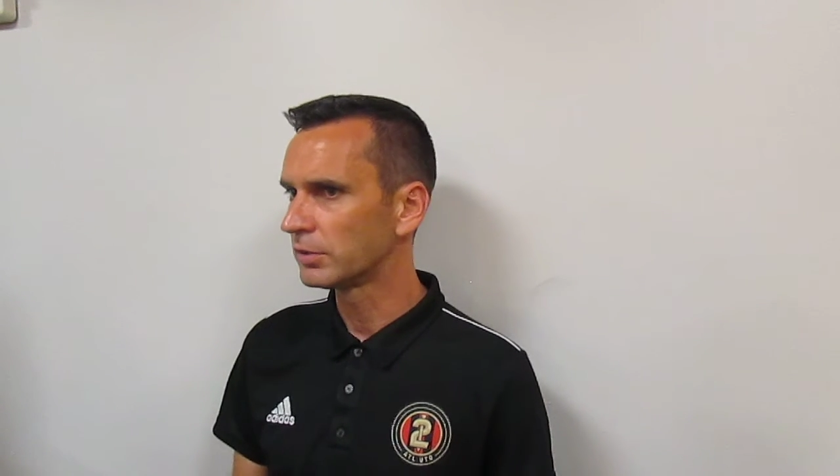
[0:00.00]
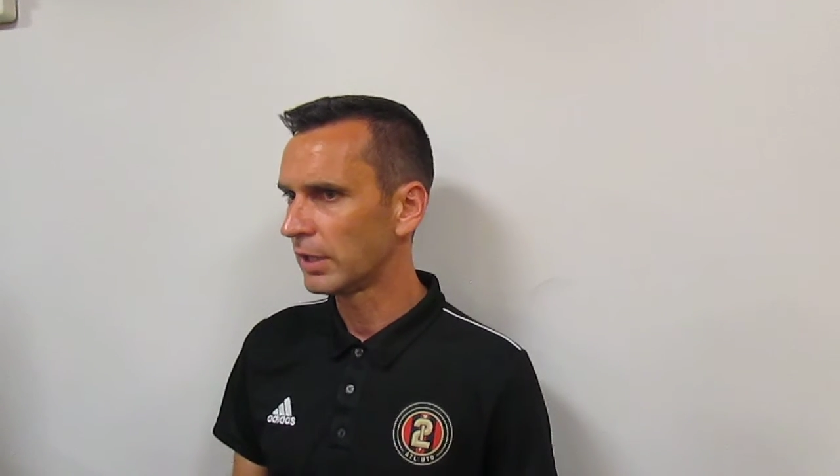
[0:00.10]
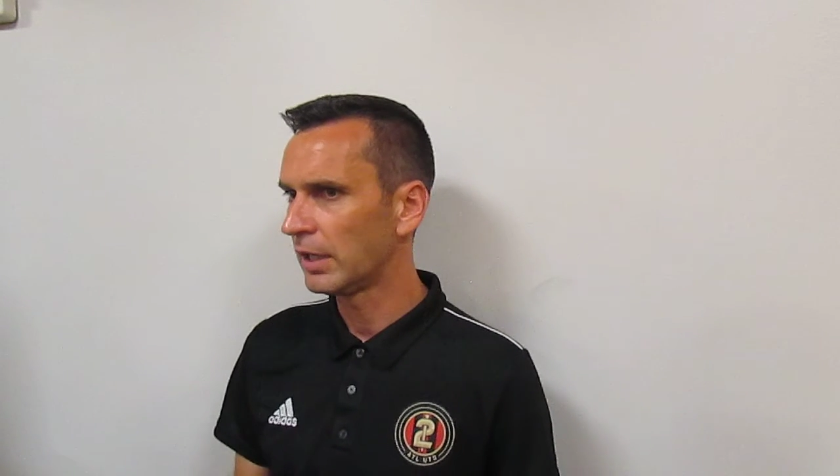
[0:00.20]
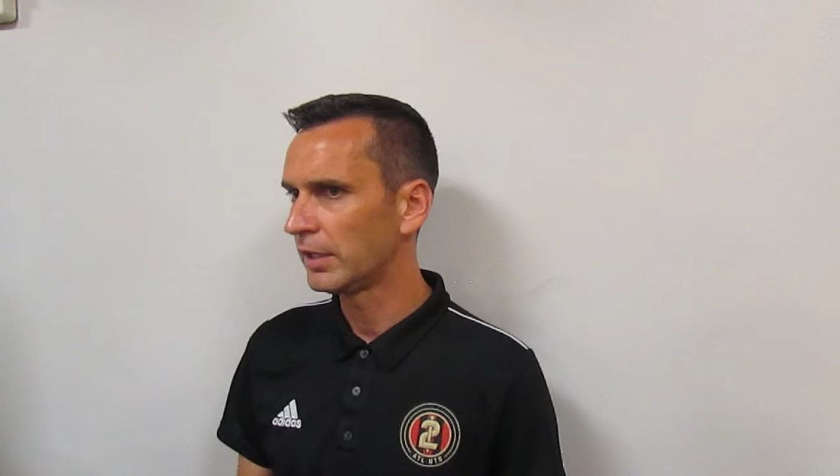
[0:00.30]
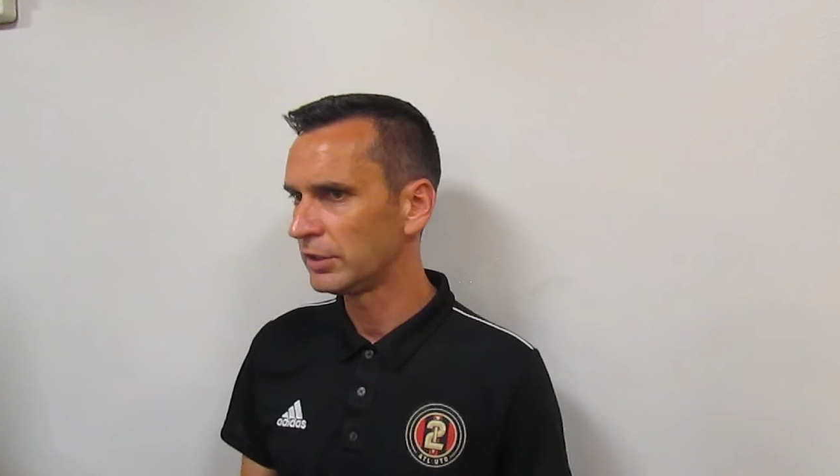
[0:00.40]

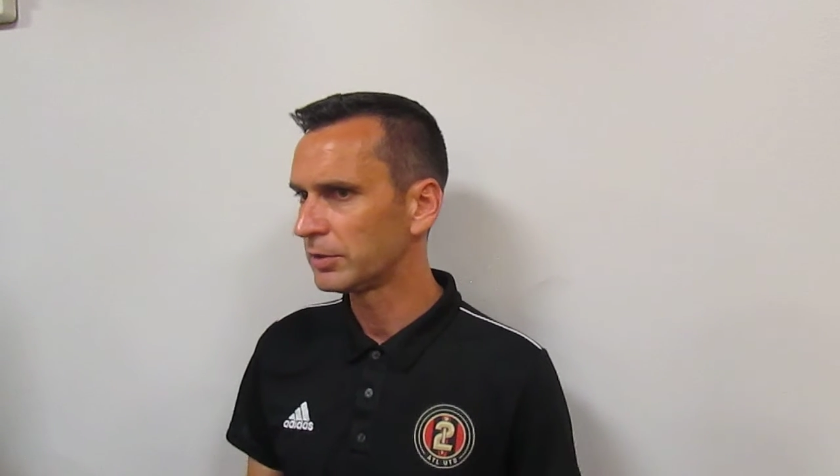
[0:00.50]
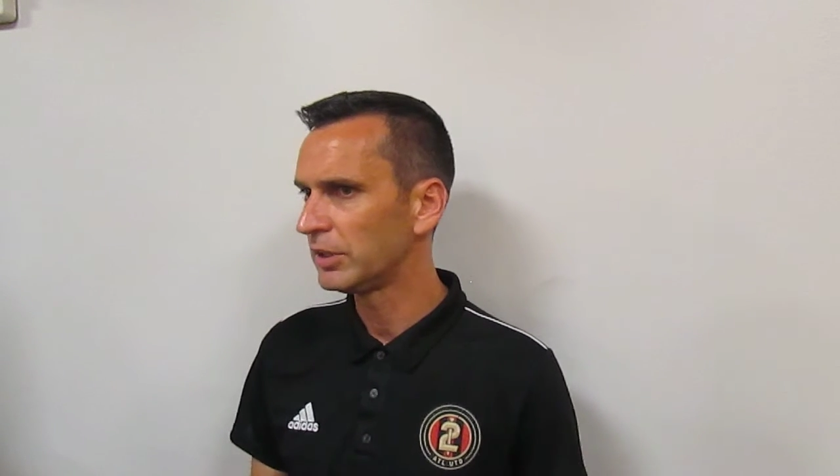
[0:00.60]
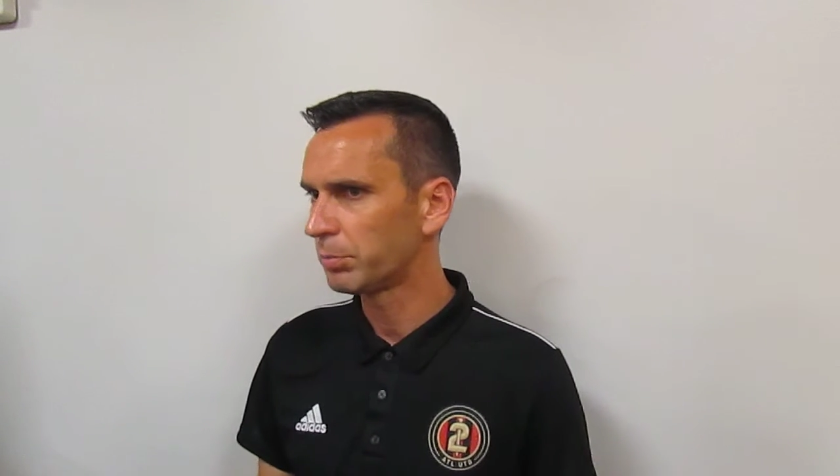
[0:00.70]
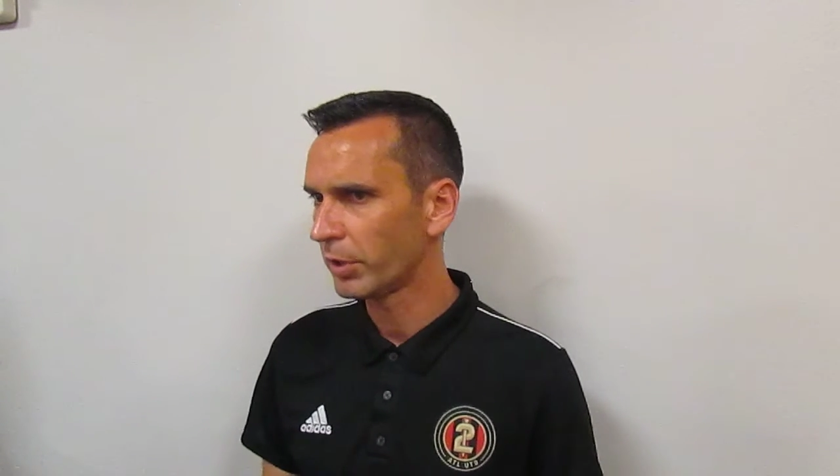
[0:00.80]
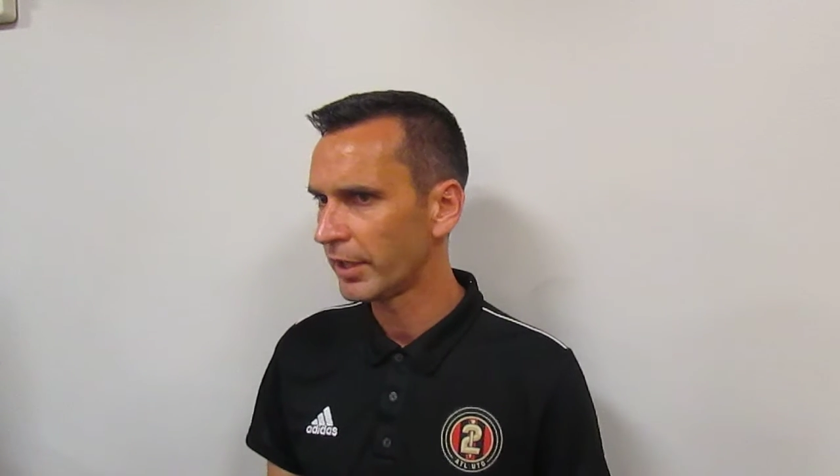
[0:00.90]
Uh, he's,
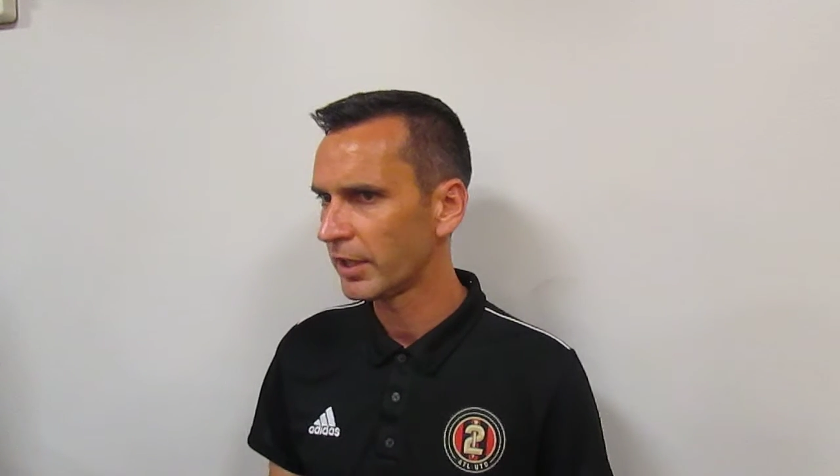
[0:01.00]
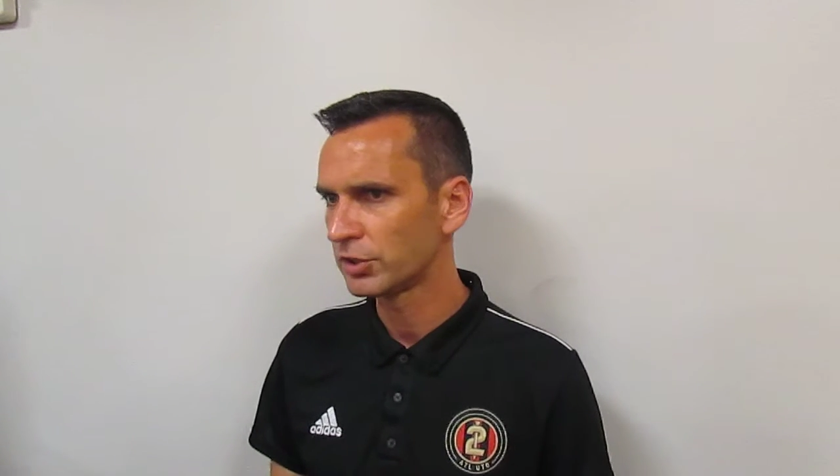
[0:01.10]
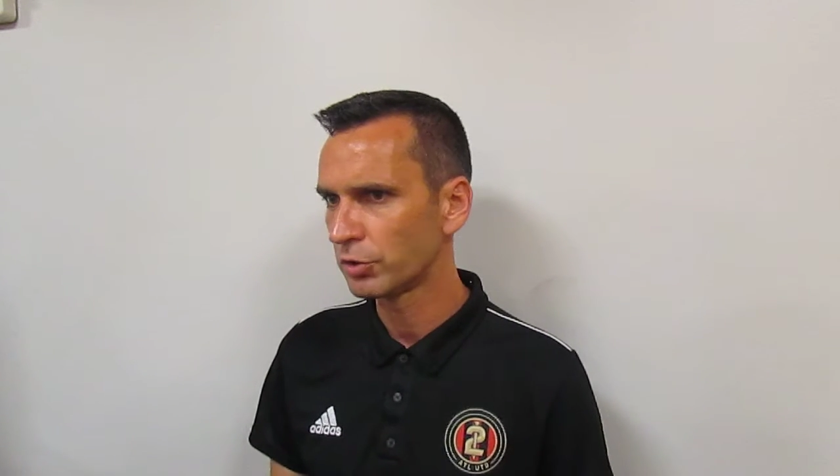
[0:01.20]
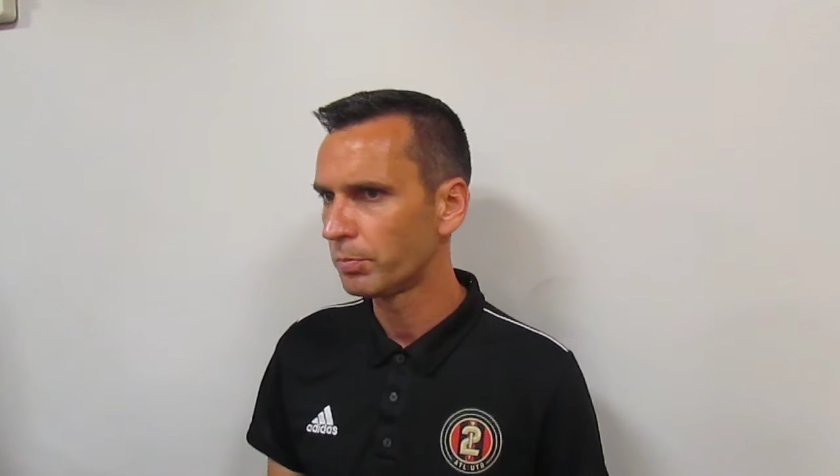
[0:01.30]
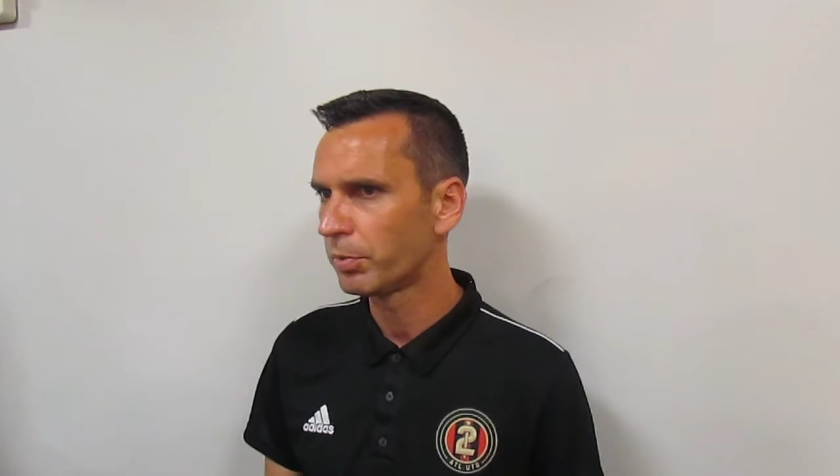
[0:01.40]
he's playing
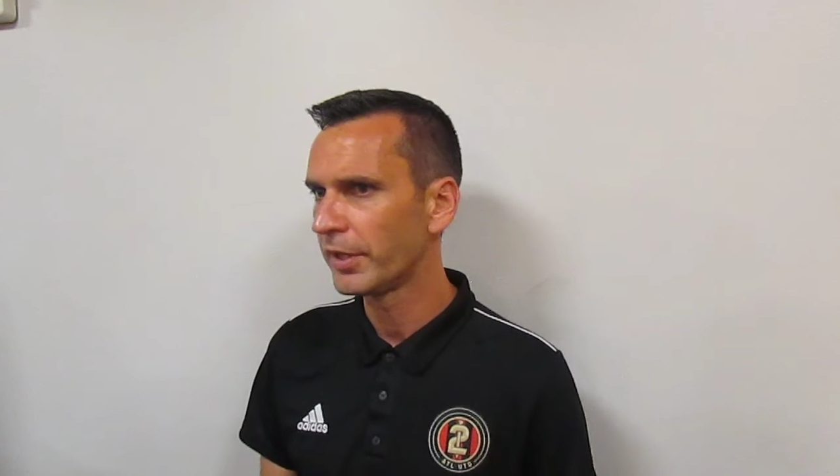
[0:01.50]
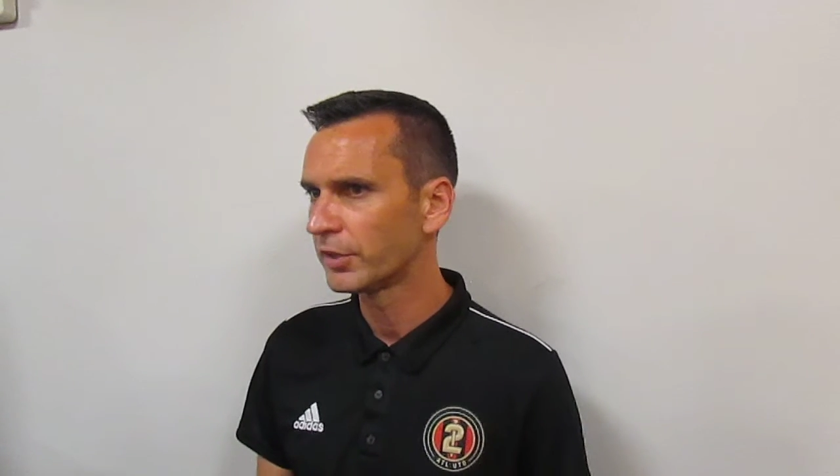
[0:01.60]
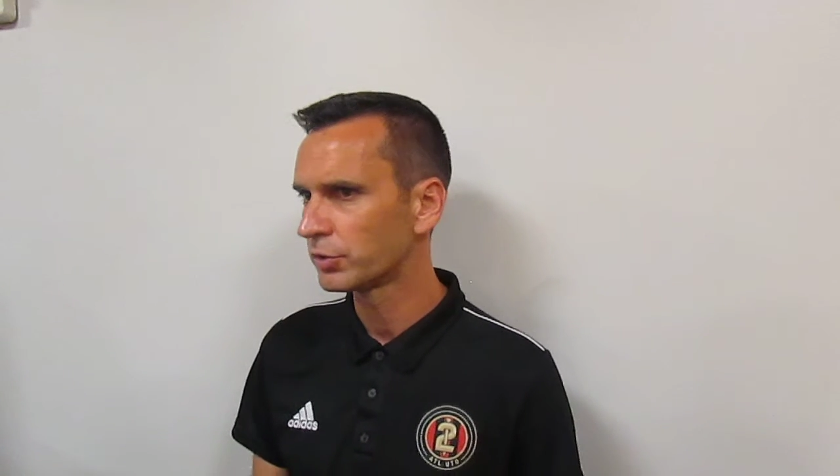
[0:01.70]
against good players,